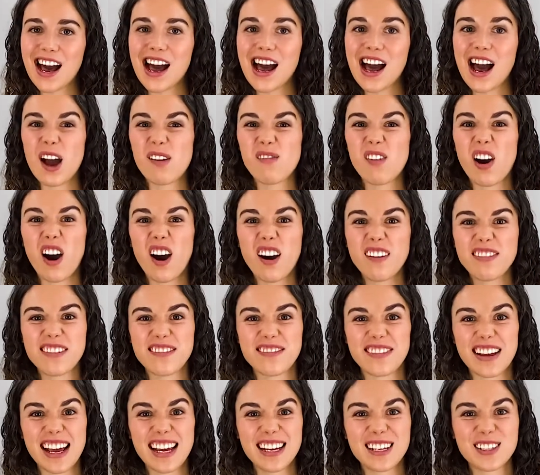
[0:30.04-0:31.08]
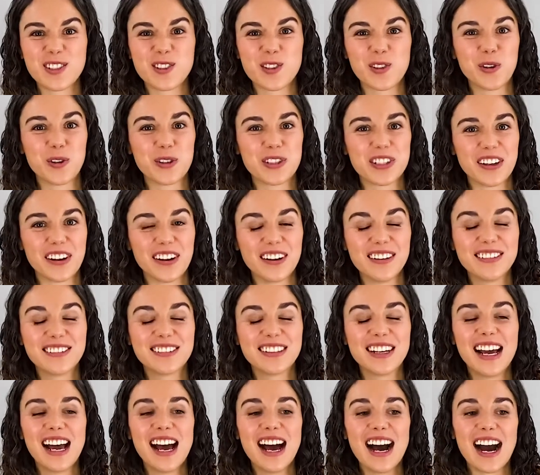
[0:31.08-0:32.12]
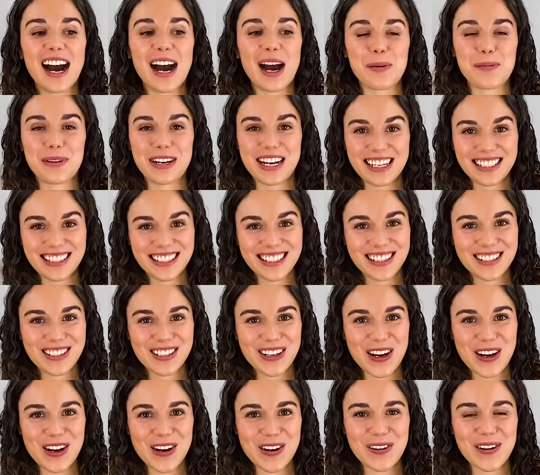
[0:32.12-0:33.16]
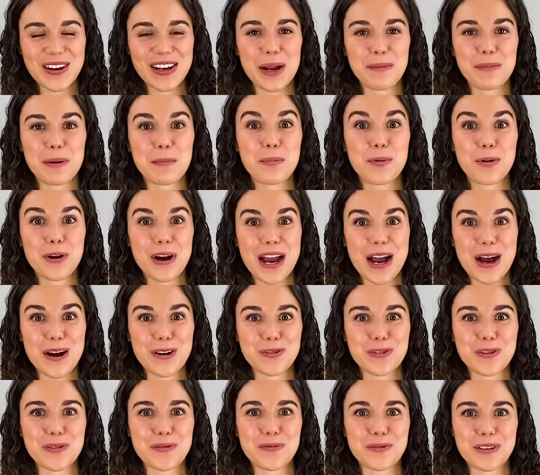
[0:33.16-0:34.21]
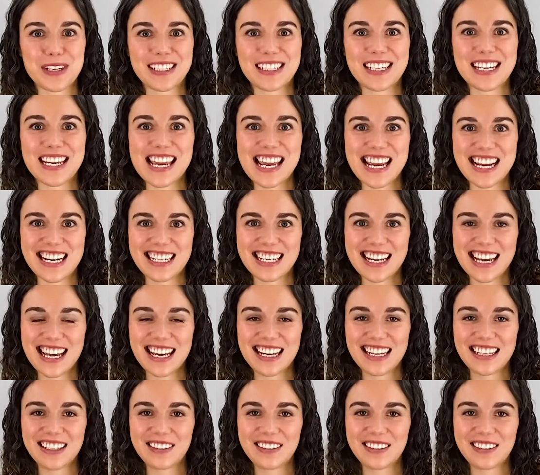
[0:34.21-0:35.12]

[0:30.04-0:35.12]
I'm half a vet, sort of. I'm an Essex girl and I'm a proud Fussy Eater.